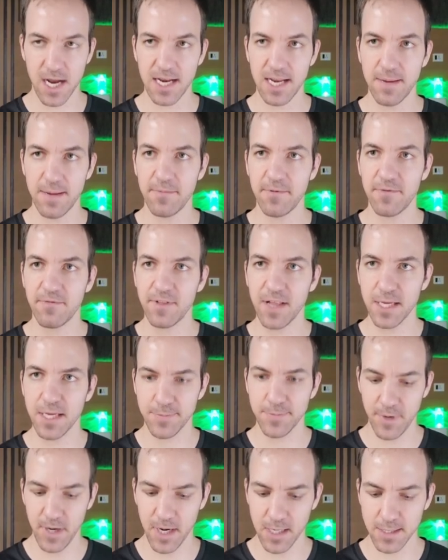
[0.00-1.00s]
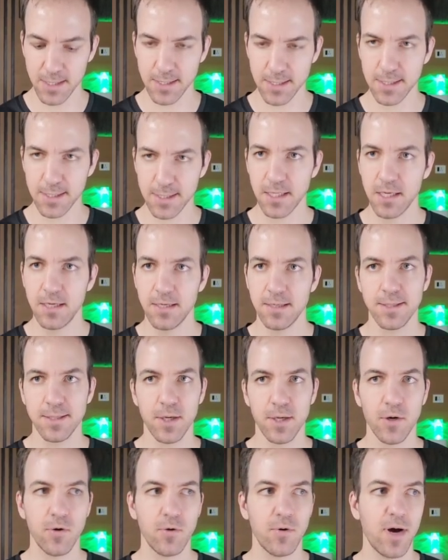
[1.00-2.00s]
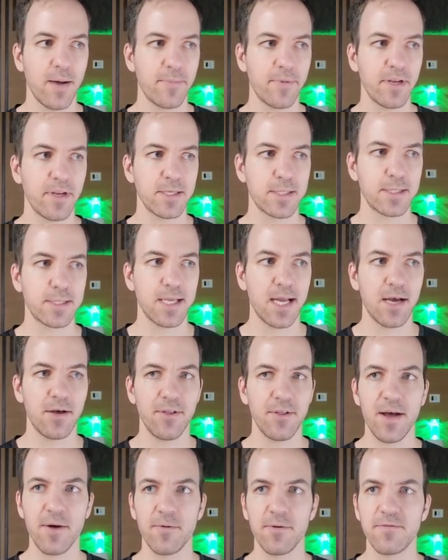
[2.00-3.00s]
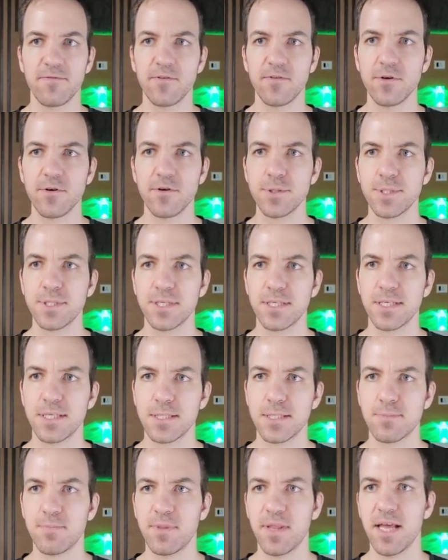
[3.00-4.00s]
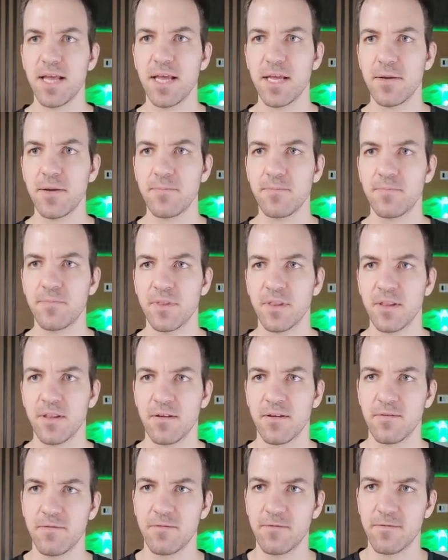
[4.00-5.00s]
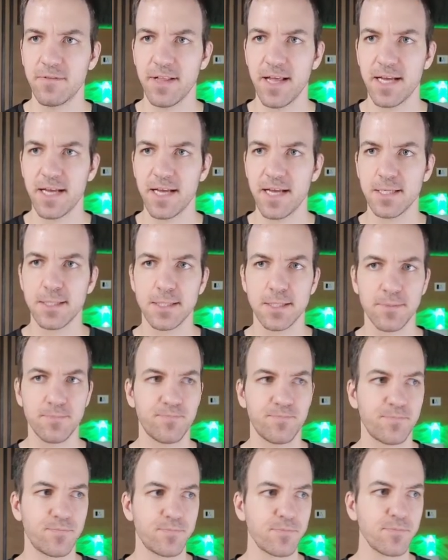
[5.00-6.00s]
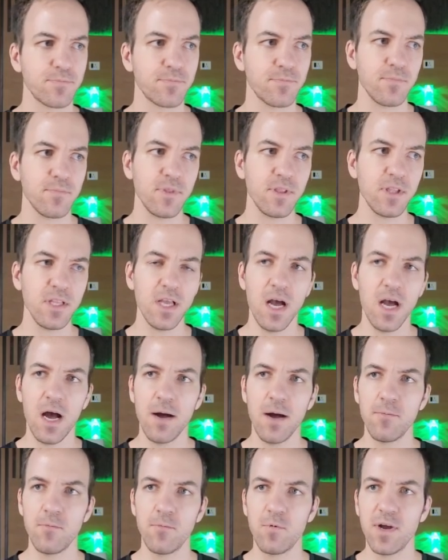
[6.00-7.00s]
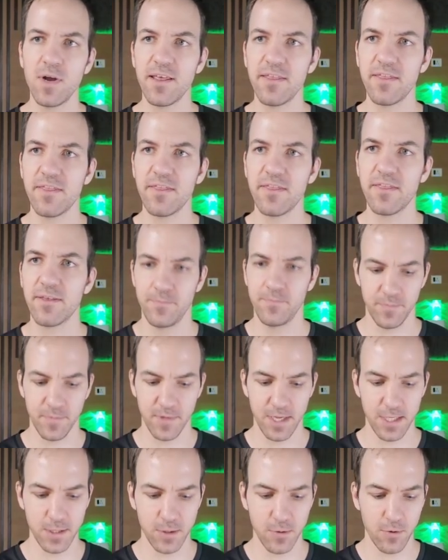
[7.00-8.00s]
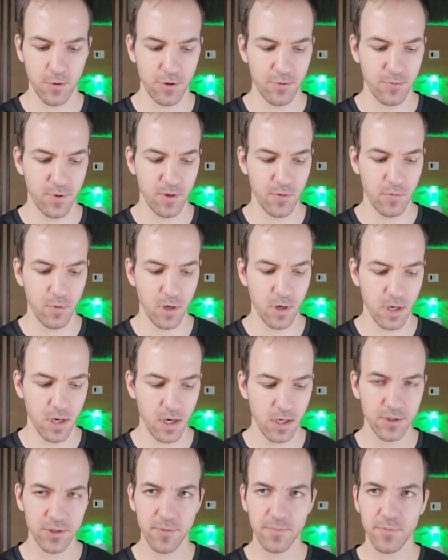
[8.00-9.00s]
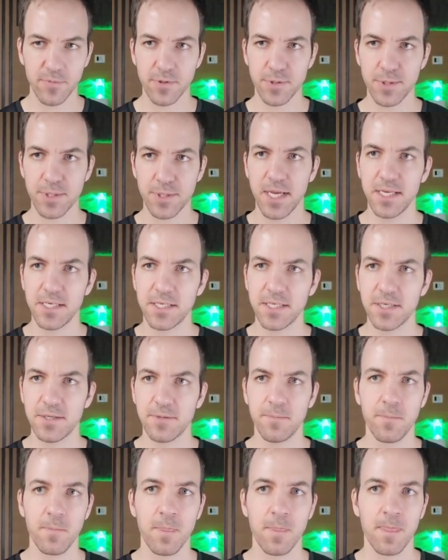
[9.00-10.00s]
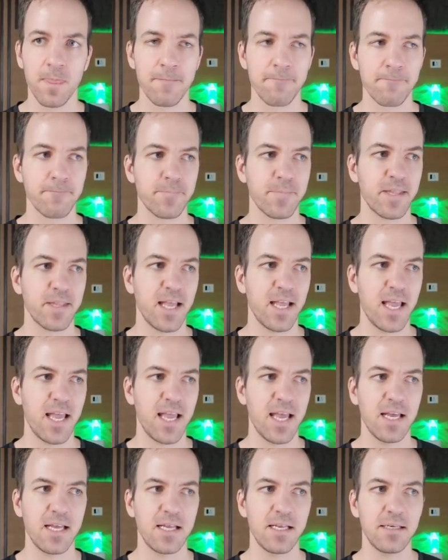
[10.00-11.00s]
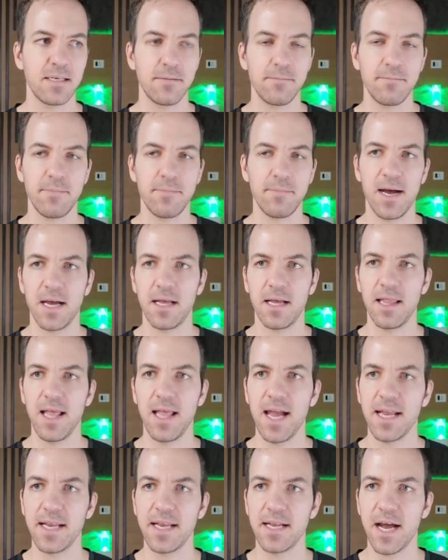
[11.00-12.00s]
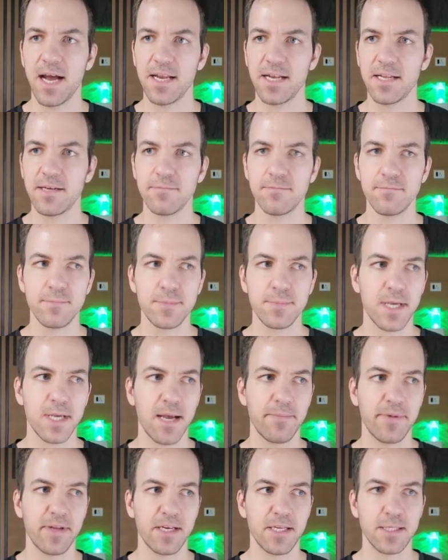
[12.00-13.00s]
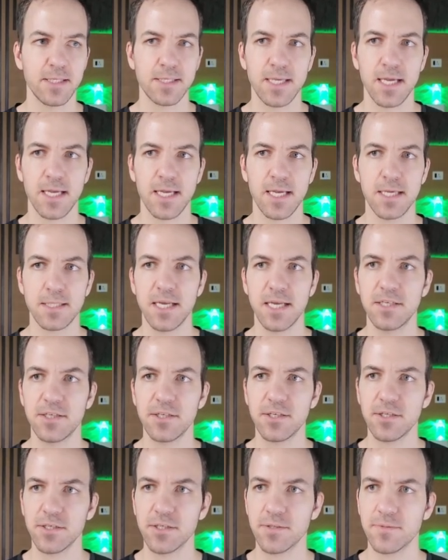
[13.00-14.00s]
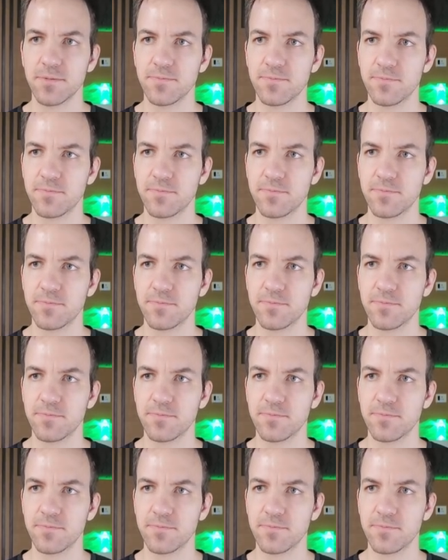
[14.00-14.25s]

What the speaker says: I named flexbox. So I'm going to style that one first. Display flex width is going to be 100%. And my align items, I'm going to say center.